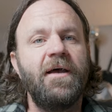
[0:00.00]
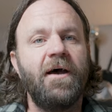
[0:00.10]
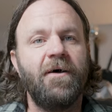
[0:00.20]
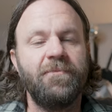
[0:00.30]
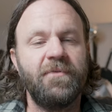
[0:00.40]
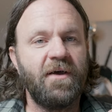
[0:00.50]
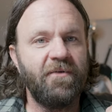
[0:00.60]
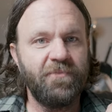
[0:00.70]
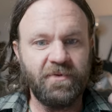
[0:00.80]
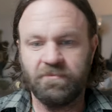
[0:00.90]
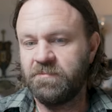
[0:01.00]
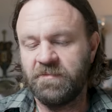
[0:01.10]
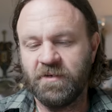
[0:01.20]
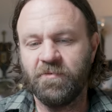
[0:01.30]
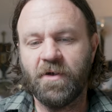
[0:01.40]
Um, I've been,
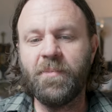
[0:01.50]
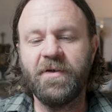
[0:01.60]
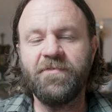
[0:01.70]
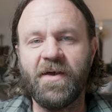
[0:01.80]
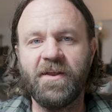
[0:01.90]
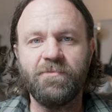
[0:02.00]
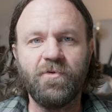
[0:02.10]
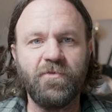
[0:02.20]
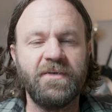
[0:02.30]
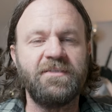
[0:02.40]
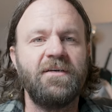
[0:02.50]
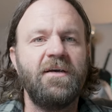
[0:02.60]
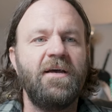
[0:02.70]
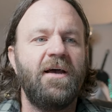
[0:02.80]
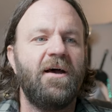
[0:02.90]
you know, a big fan of the movies,
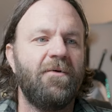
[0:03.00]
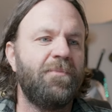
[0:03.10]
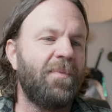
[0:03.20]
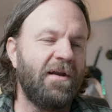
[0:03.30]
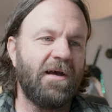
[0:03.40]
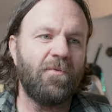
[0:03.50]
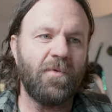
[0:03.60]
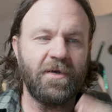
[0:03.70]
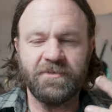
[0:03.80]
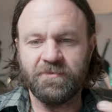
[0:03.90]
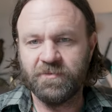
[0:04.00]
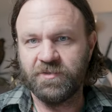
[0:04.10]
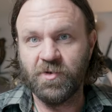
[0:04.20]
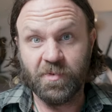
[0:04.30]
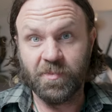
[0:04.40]
uh, but I wasn't
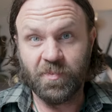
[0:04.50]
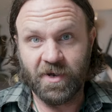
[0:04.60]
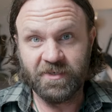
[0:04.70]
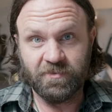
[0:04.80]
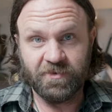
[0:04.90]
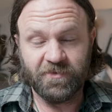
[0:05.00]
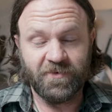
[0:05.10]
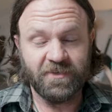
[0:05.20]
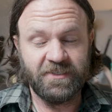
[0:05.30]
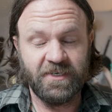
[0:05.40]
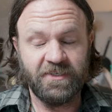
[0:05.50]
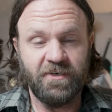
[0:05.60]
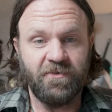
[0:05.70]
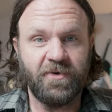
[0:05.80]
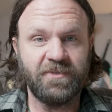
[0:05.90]
super impressed with the first
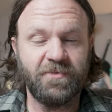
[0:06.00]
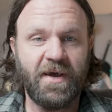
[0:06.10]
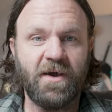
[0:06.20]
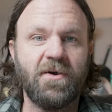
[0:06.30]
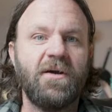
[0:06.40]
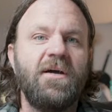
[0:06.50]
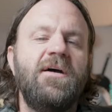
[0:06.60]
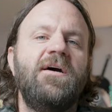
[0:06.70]
season of Rings of Power.